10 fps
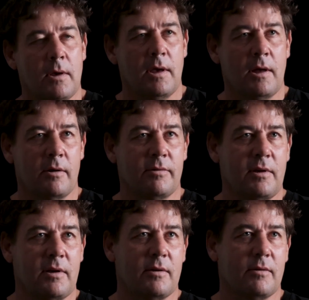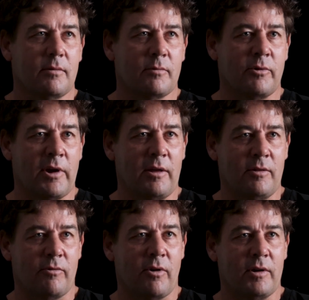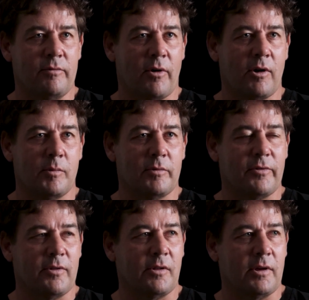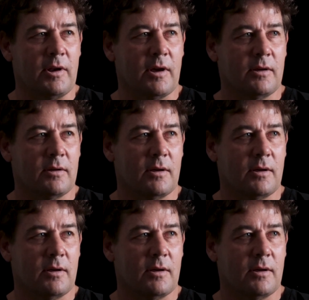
Yeah, and I think creating the right environment for the leader,